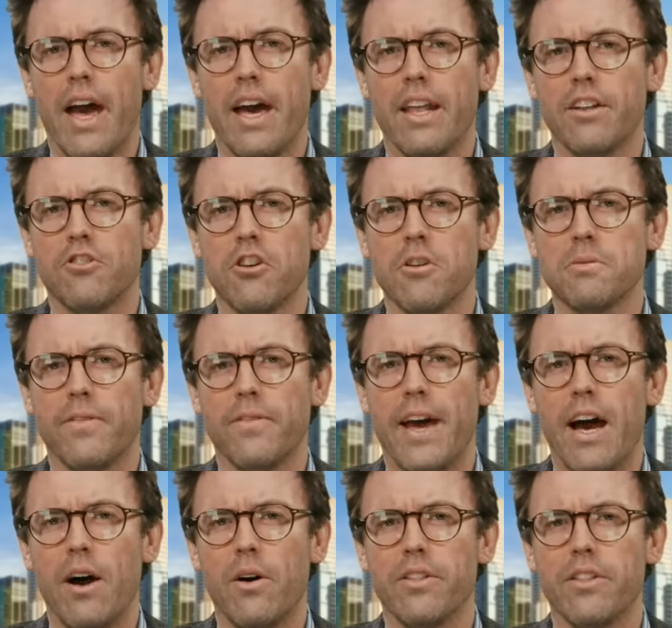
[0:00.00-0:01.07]
And in terms of
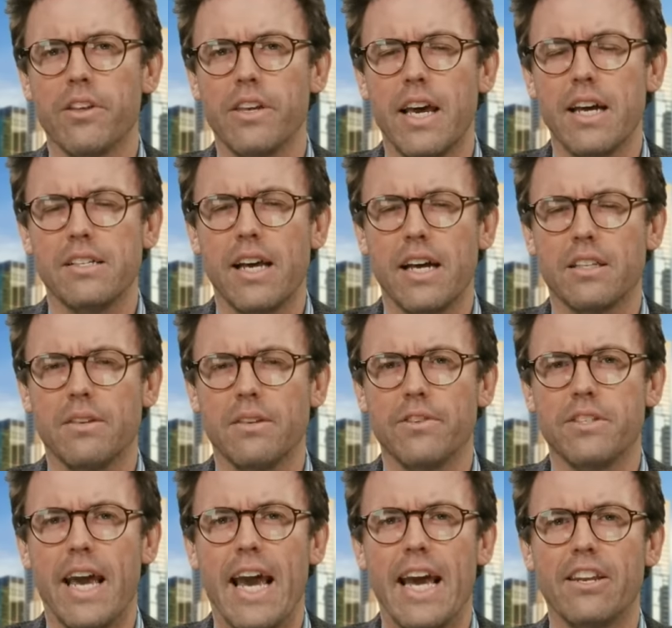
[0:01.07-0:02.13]
how are the Yes
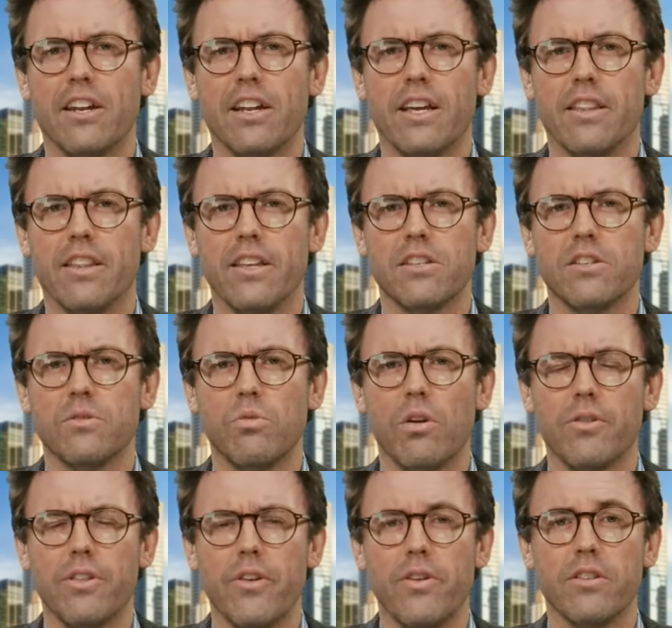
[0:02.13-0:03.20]
activists handling this,
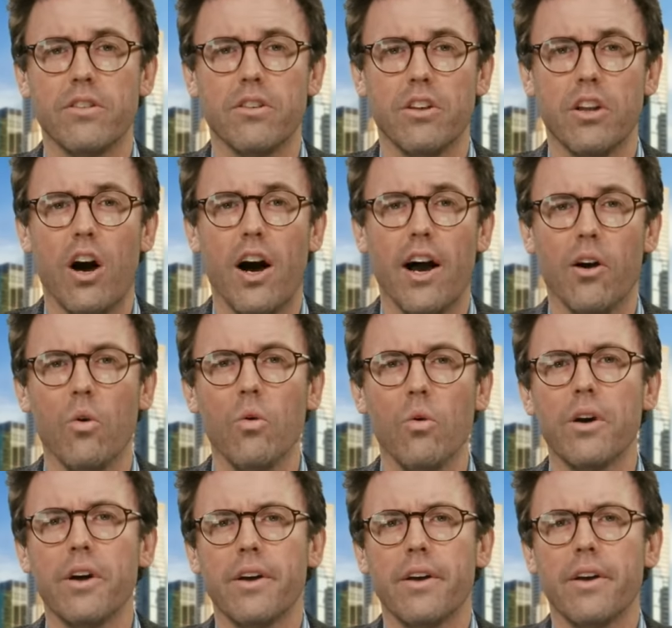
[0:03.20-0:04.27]
well, they're in
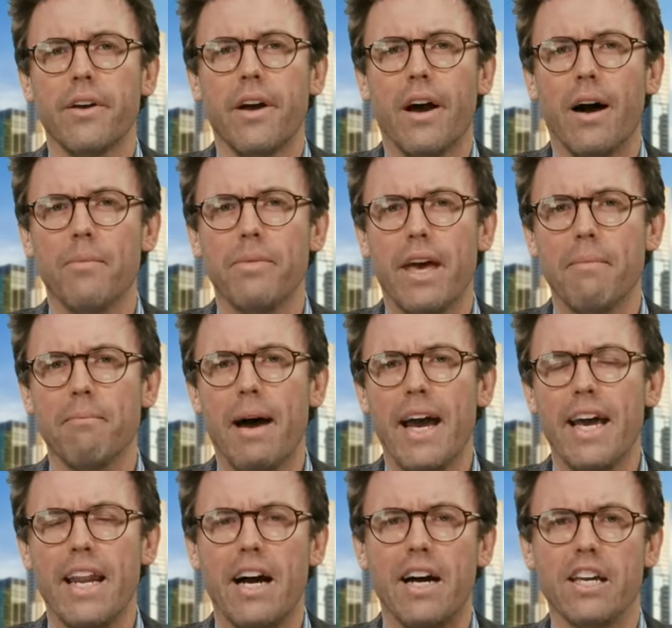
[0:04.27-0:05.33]
denial. Their
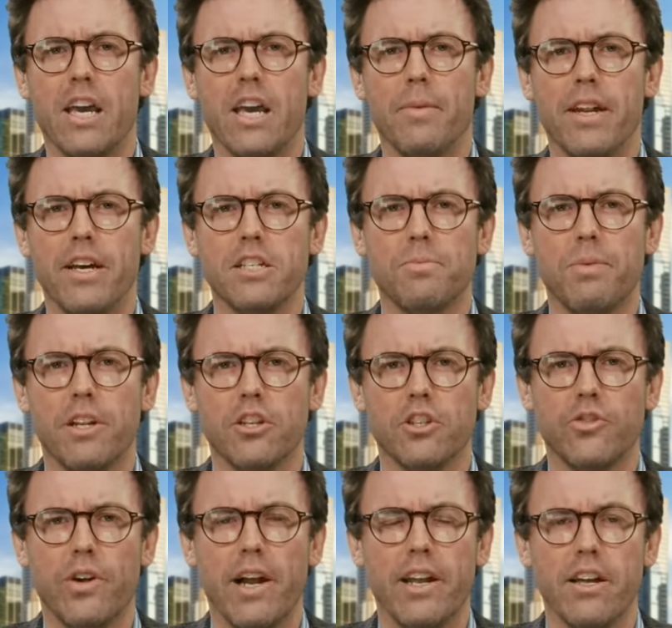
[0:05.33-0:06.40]
main argument has been
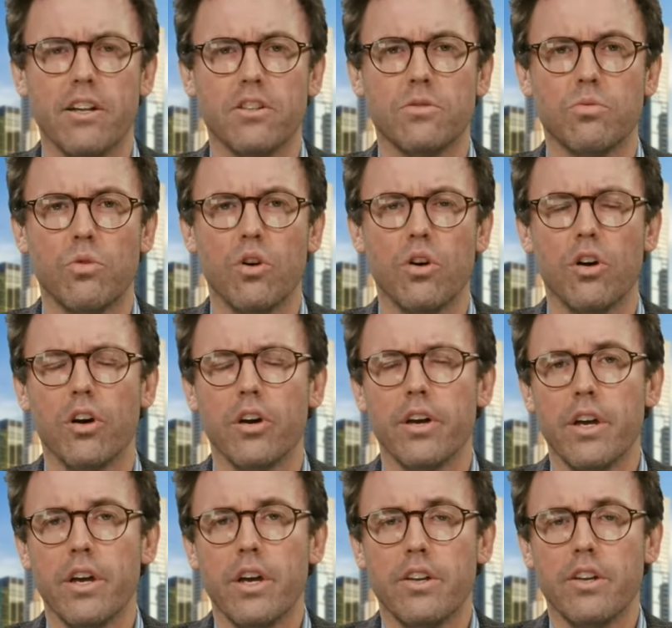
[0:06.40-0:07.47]
Australians
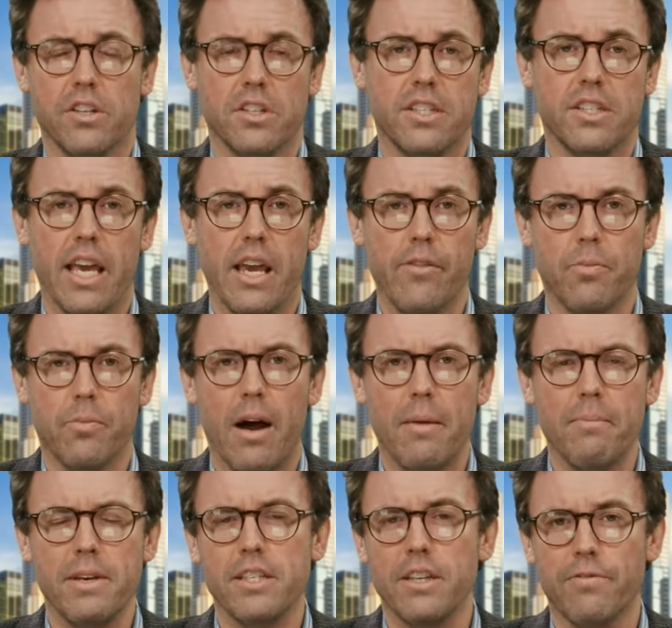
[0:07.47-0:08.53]
were deceived
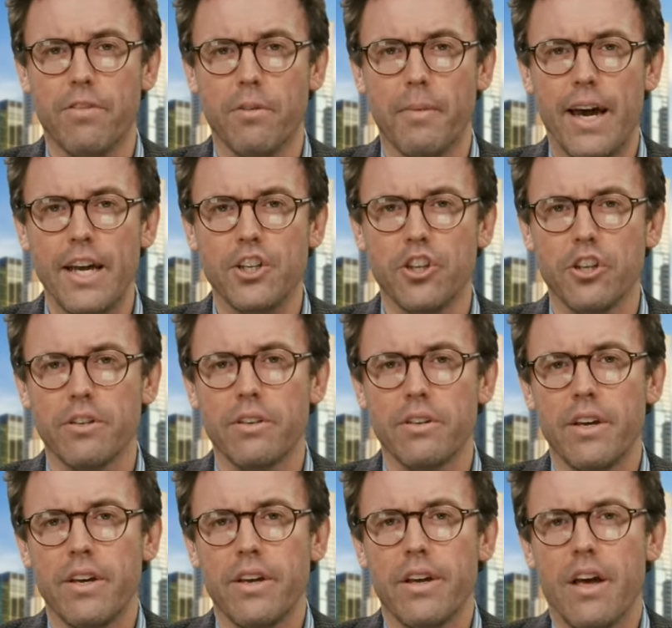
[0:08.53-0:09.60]
by misinformation,
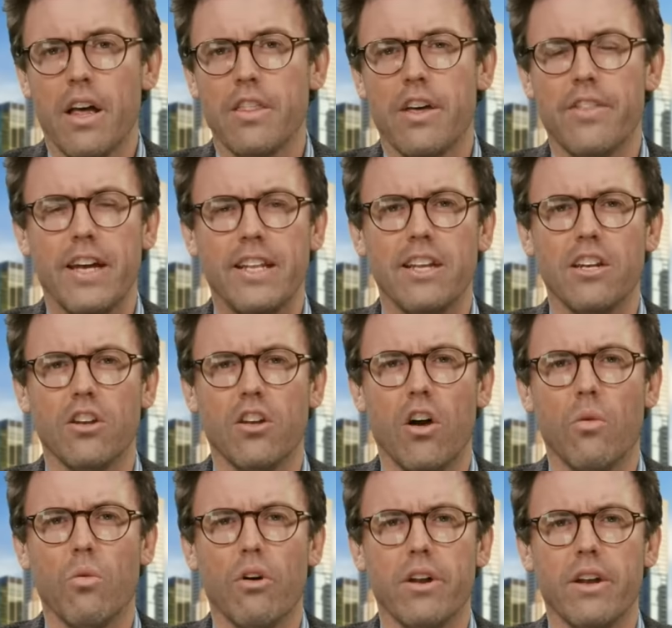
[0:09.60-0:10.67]
that they didn't
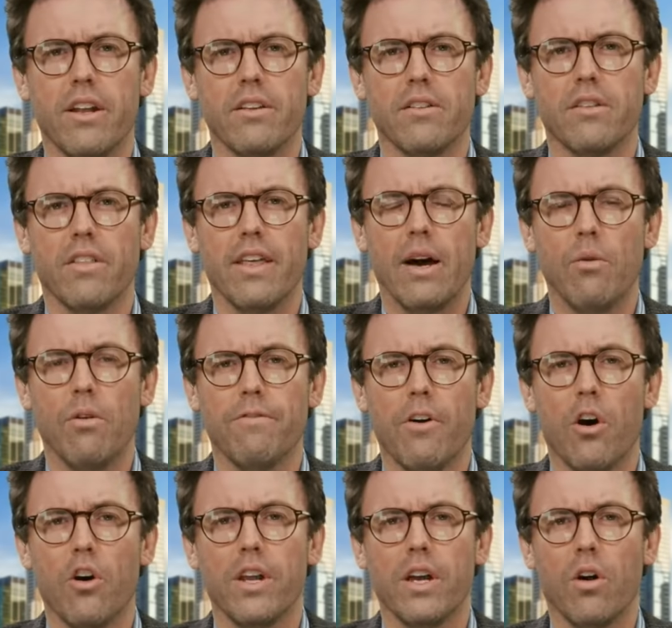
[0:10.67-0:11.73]
know what it is that they were
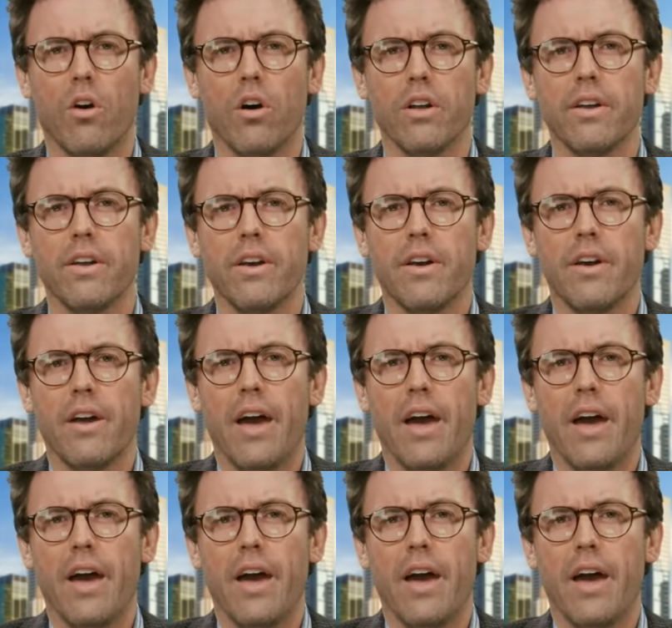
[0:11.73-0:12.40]
voting on.